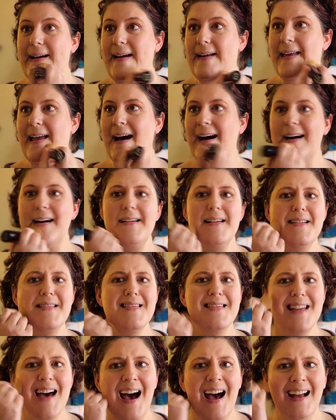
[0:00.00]
yeah,
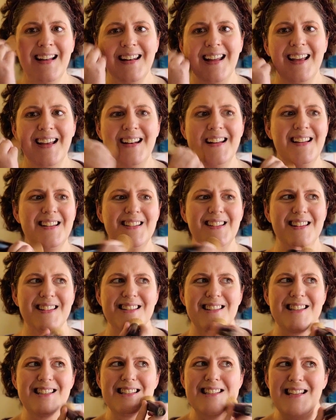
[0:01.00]
that, and
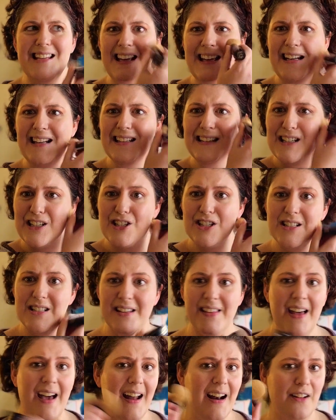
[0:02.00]
it's in addition to
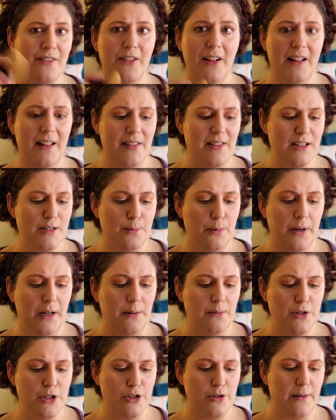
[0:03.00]
that, I feel at this point
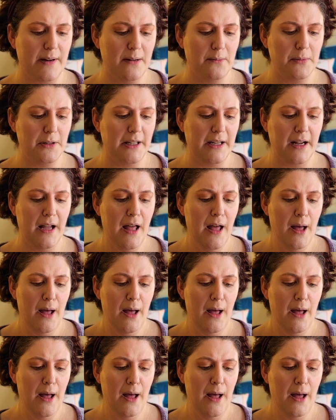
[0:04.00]
I'm just rambling,